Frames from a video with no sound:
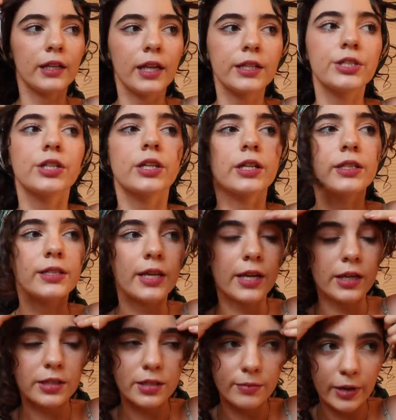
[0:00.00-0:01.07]
I like to like
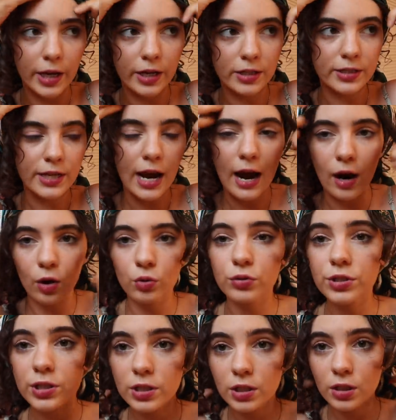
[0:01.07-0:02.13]
take some hairs
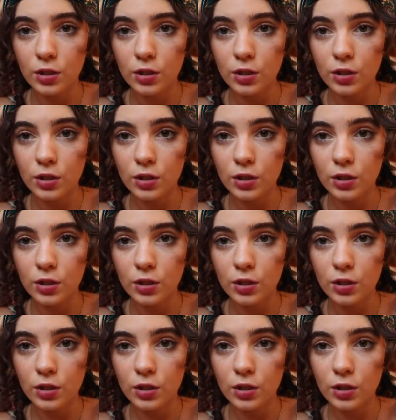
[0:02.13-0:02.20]
out.